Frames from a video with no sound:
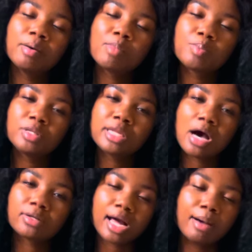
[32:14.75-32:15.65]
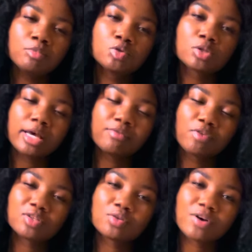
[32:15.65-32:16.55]
Maybe now that I'm used to like
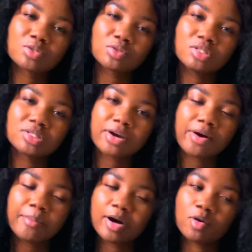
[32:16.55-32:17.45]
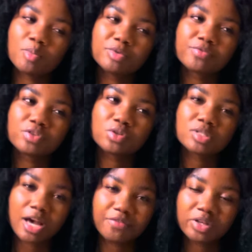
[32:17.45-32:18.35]
voiceovers on Instagram and comedy
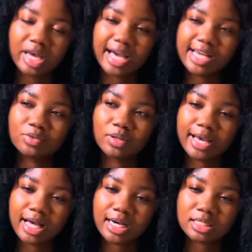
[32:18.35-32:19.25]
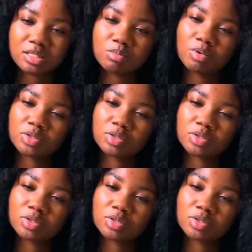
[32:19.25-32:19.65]
videos, I feel like I don't like acting,